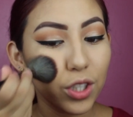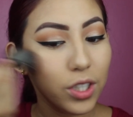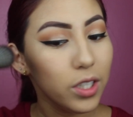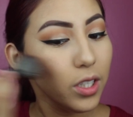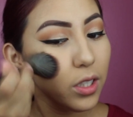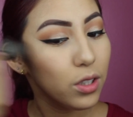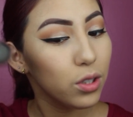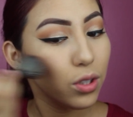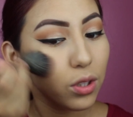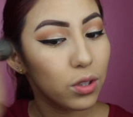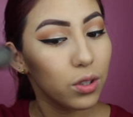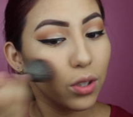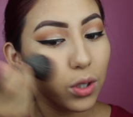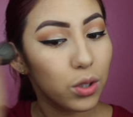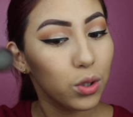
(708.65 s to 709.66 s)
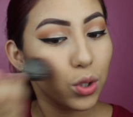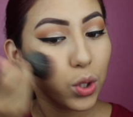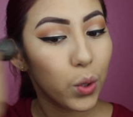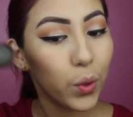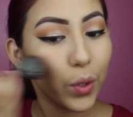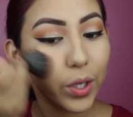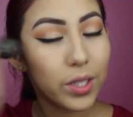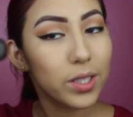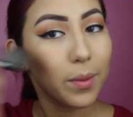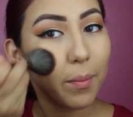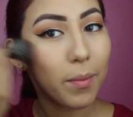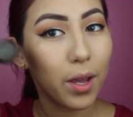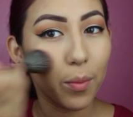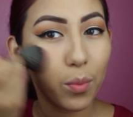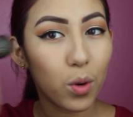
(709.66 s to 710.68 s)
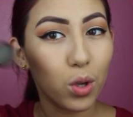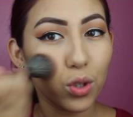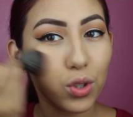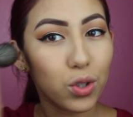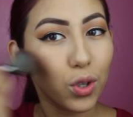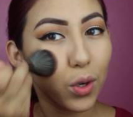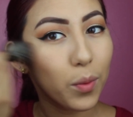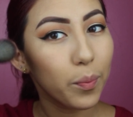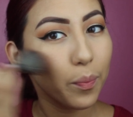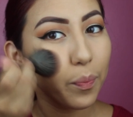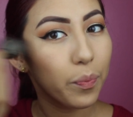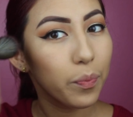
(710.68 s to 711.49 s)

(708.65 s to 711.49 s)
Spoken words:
cheeks towards my bronzer.